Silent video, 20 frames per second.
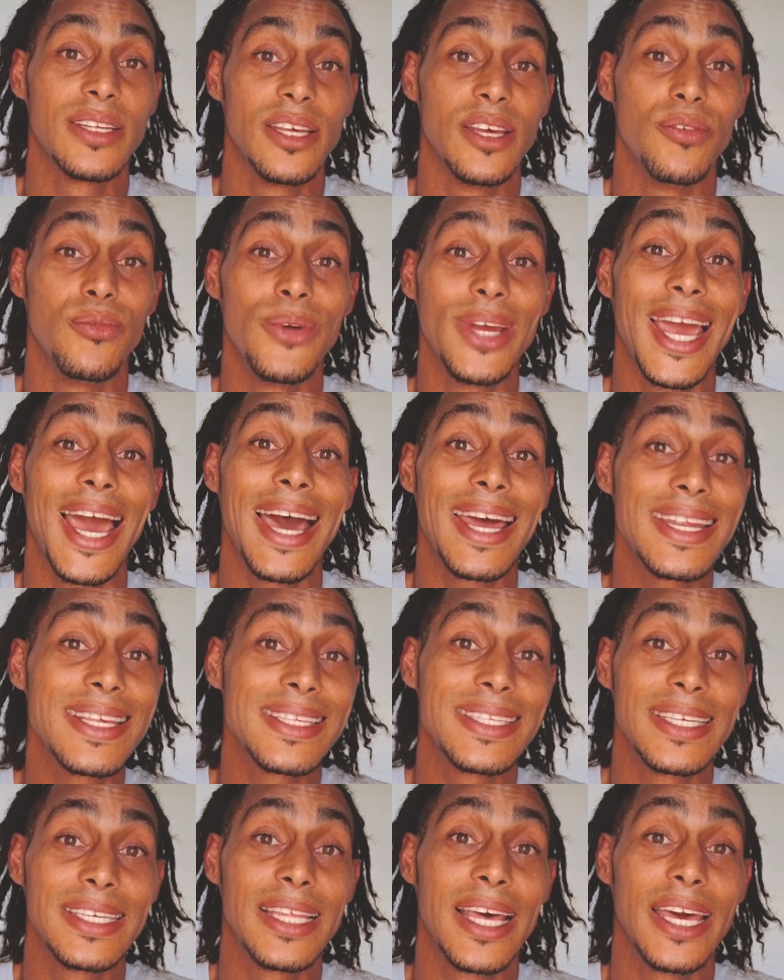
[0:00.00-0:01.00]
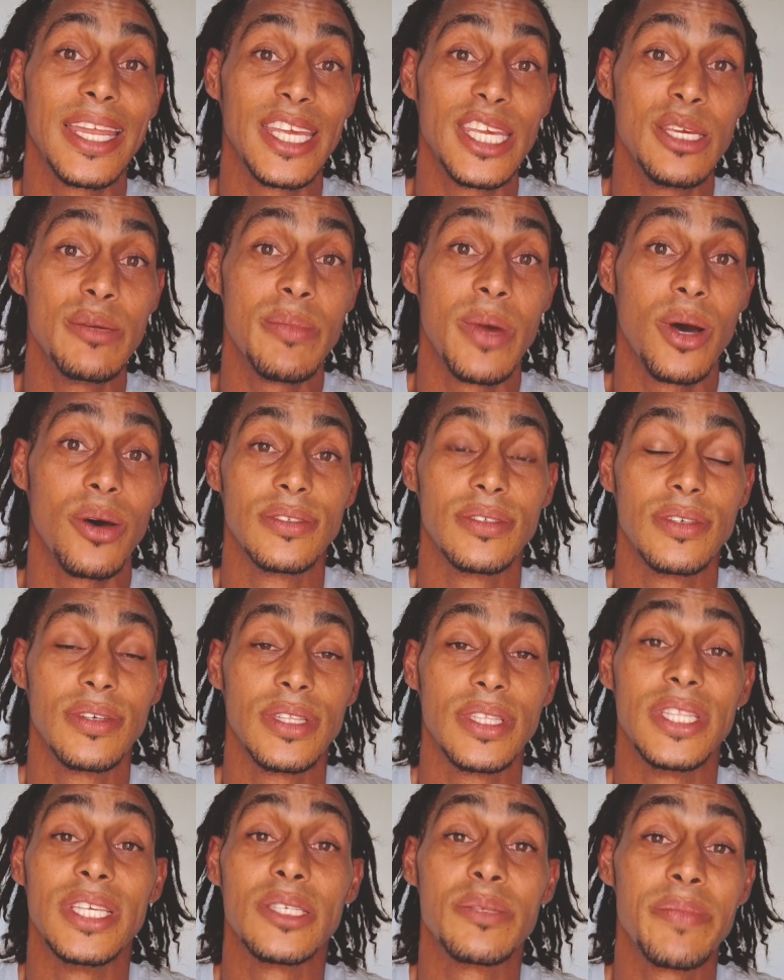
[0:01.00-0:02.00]
If we hadn't seen that email,
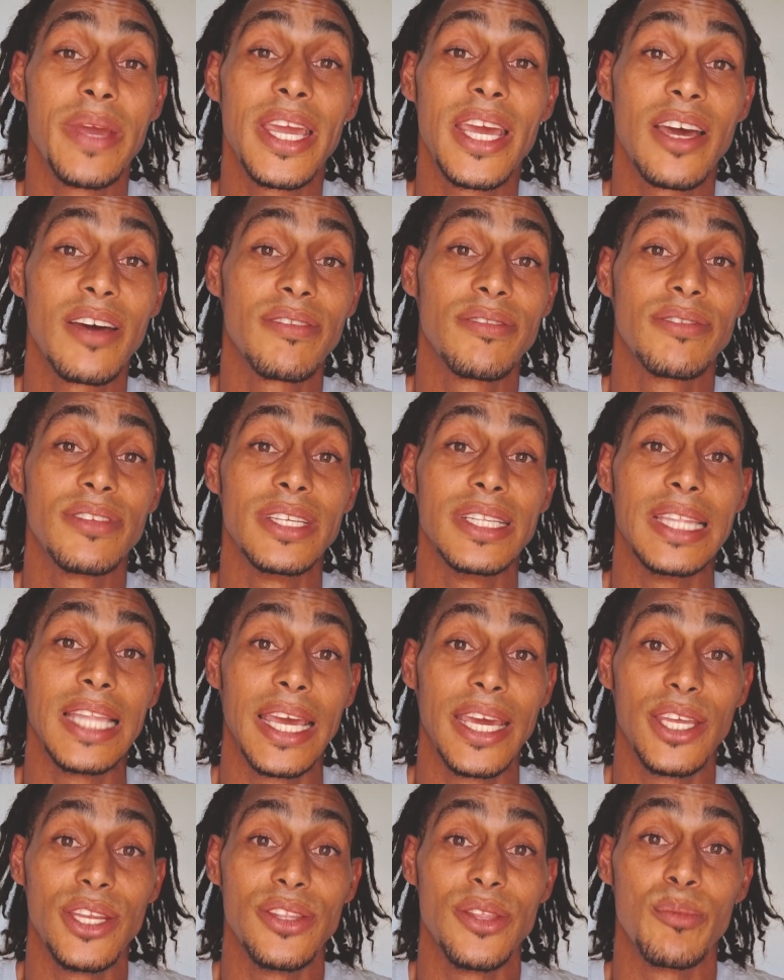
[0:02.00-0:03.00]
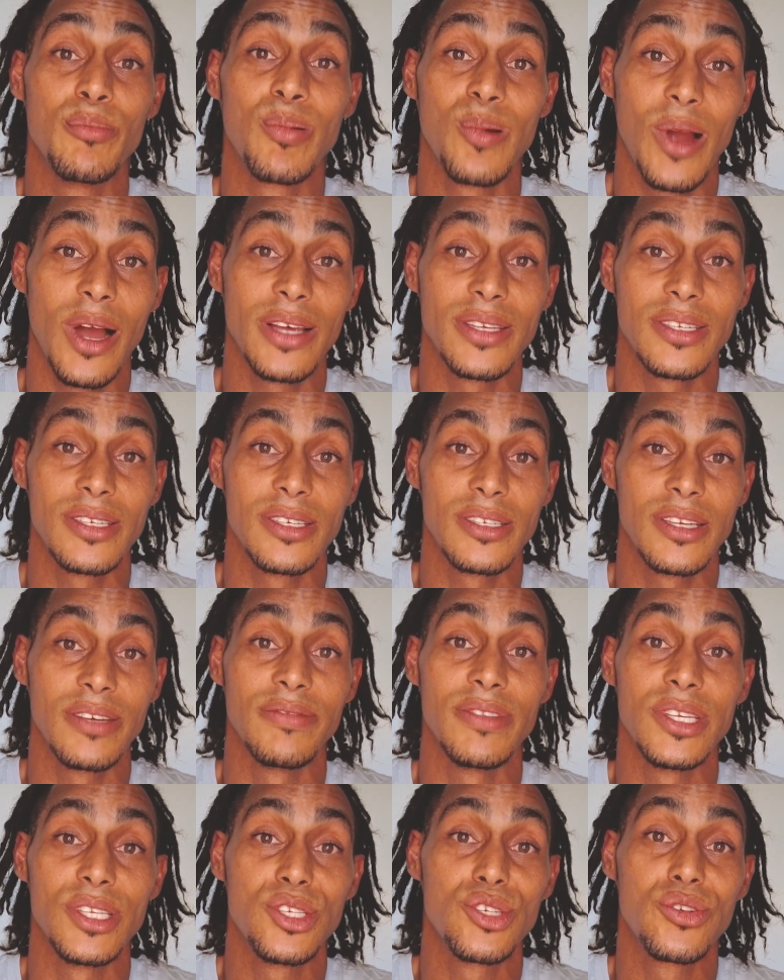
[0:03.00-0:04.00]
this may have delayed the process of
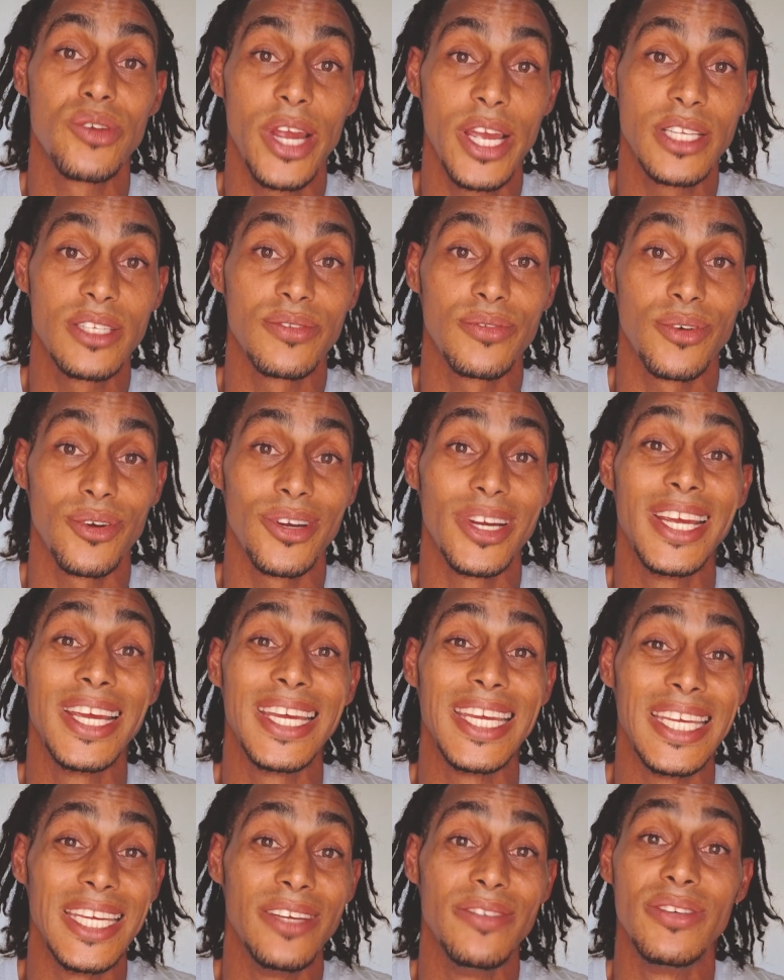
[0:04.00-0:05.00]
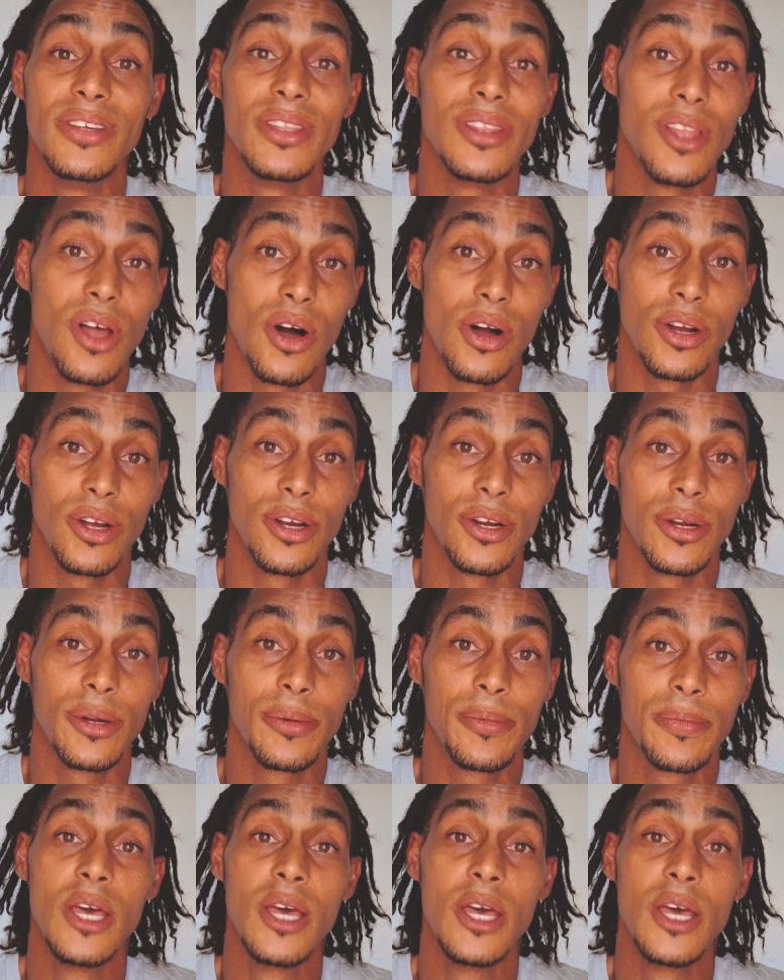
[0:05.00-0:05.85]
this transfer even longer.